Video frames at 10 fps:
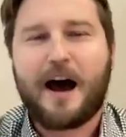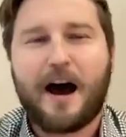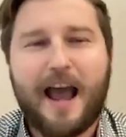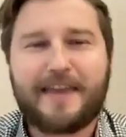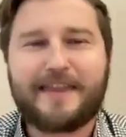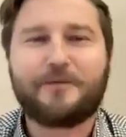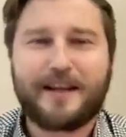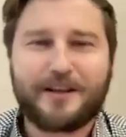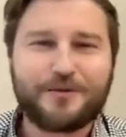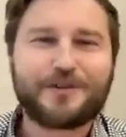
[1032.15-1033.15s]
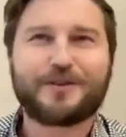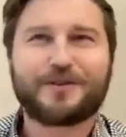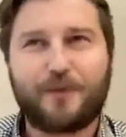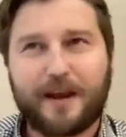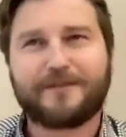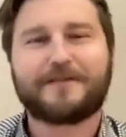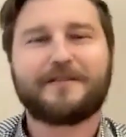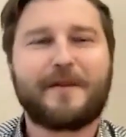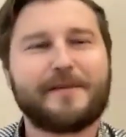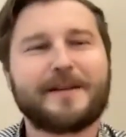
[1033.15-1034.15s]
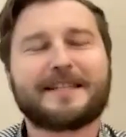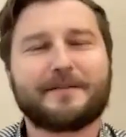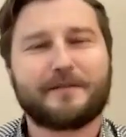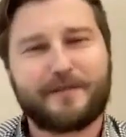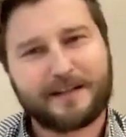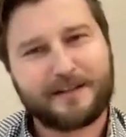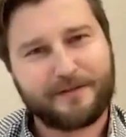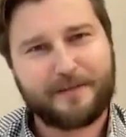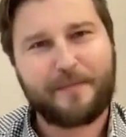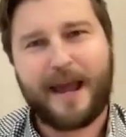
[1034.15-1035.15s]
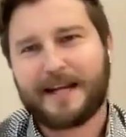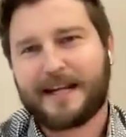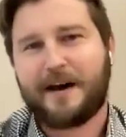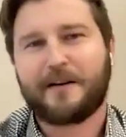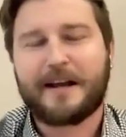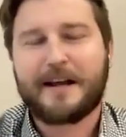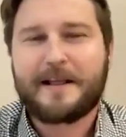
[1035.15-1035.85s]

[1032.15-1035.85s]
Uh, and then we used those wave of developments to effectively pay down